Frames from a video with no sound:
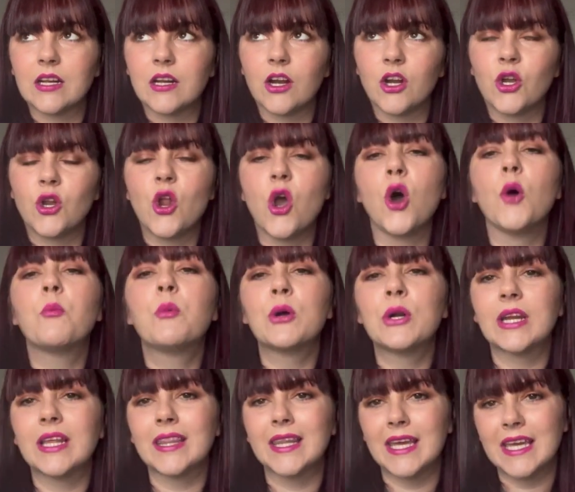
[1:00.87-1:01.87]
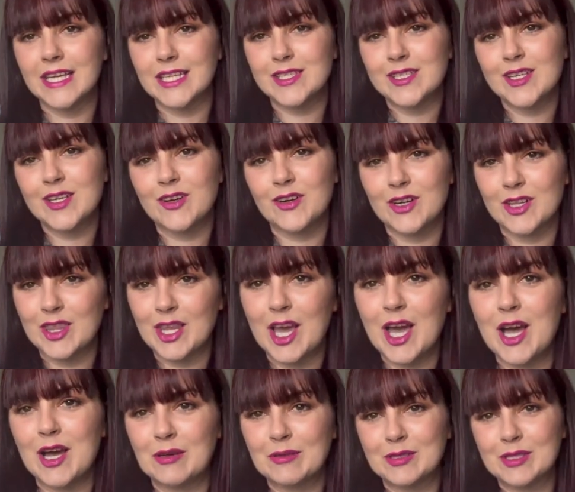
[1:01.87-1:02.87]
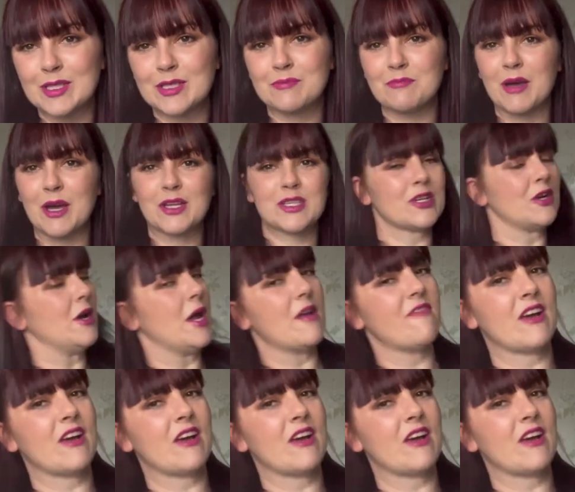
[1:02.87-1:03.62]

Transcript: not putting the heating on in the house as much, I have